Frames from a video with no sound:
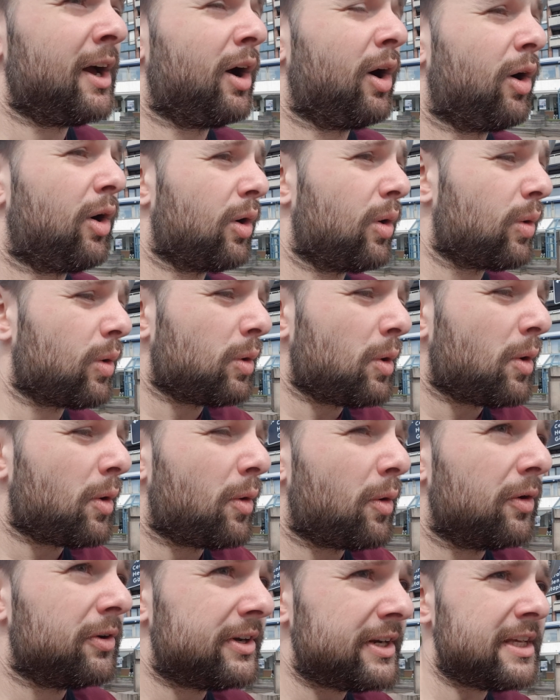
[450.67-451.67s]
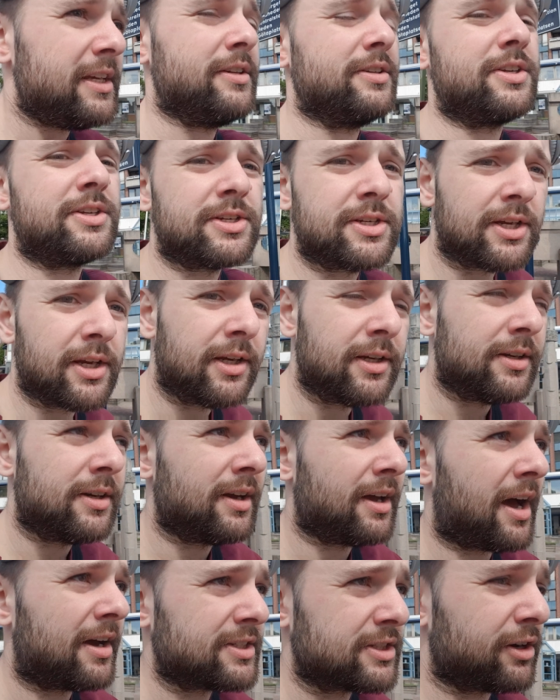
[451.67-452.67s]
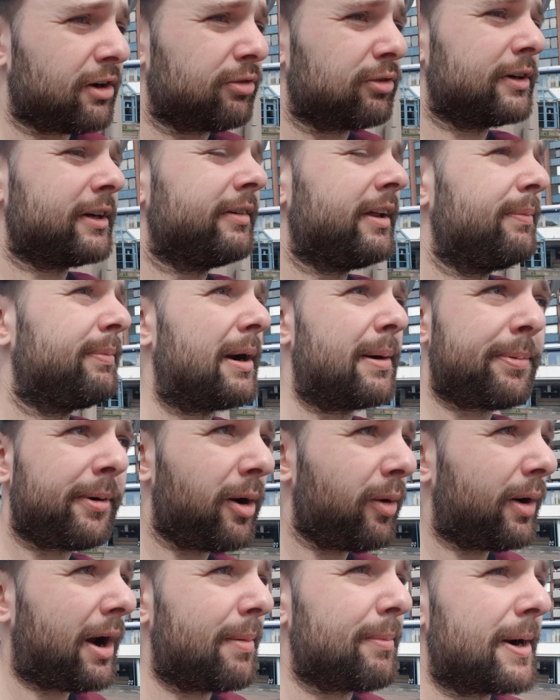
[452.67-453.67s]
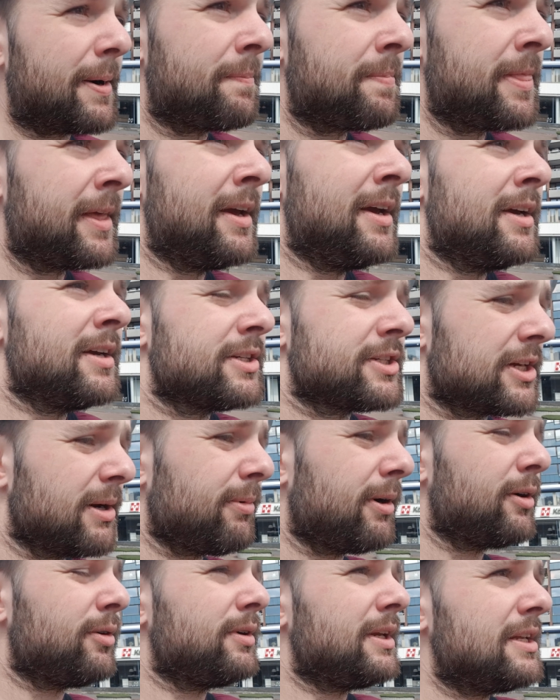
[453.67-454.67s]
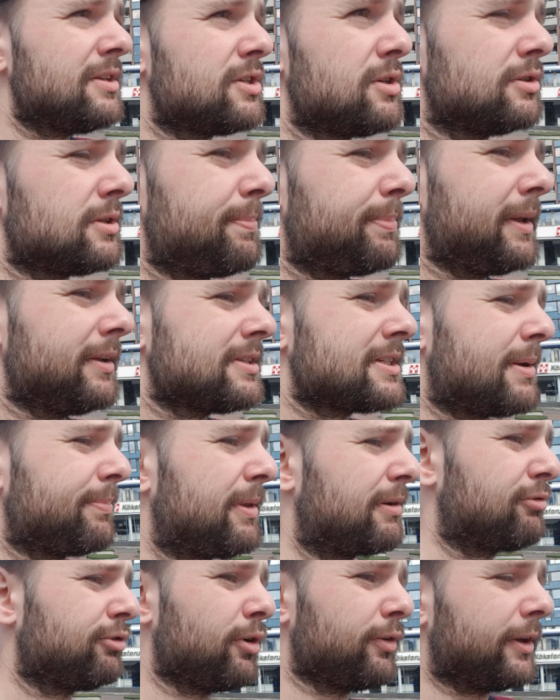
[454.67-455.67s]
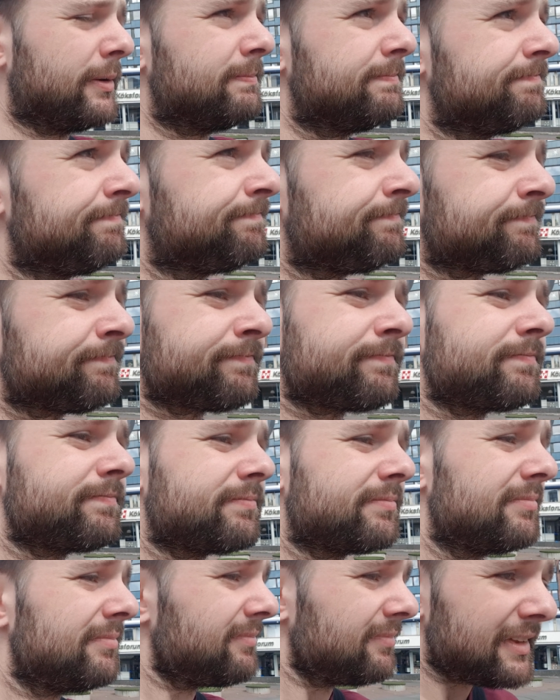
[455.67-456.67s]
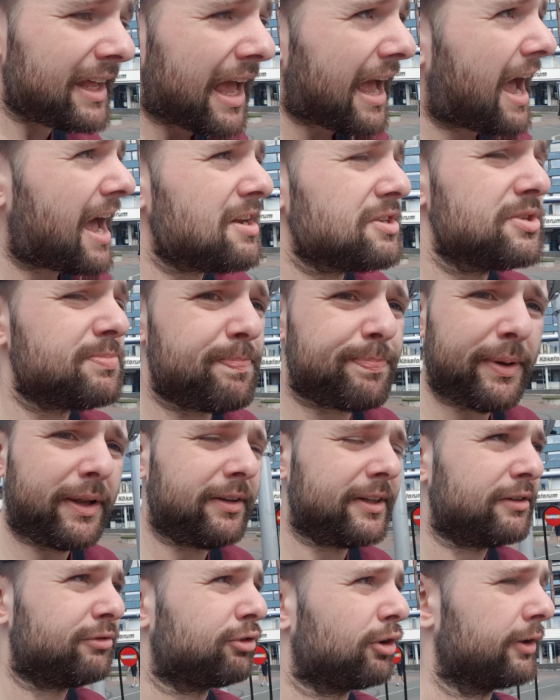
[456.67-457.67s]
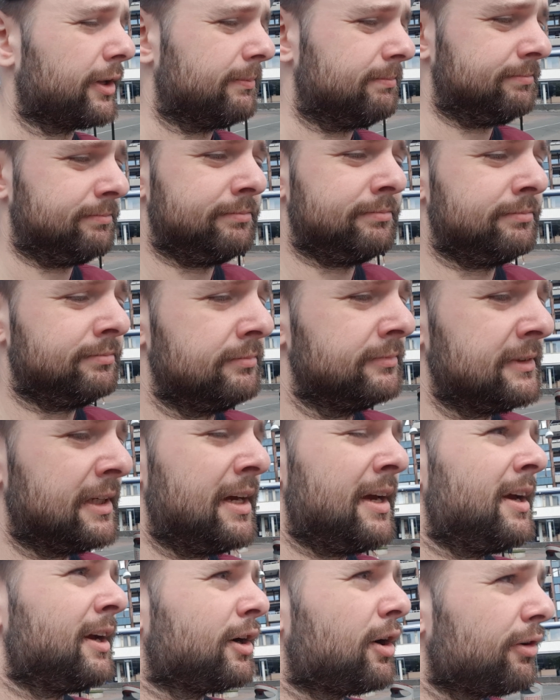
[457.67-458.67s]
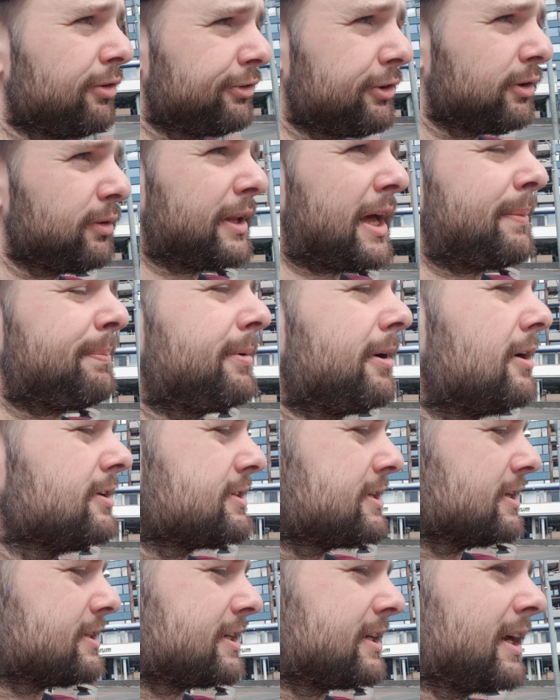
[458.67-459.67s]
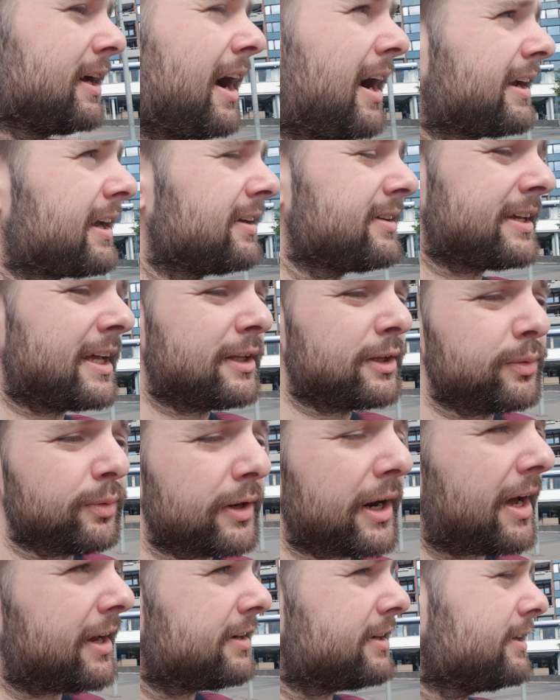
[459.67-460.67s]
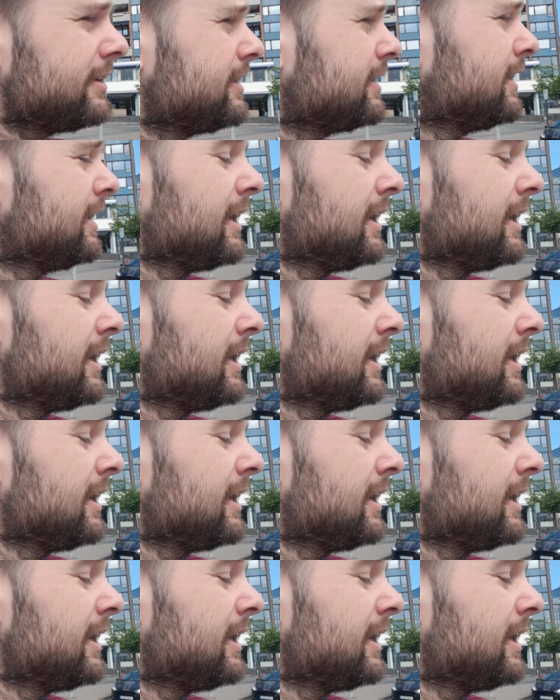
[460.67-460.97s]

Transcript: who needs a software developer, a programmer, someone who needs you to build something for them, and build it for them. Go through that process. I can tell you what I did.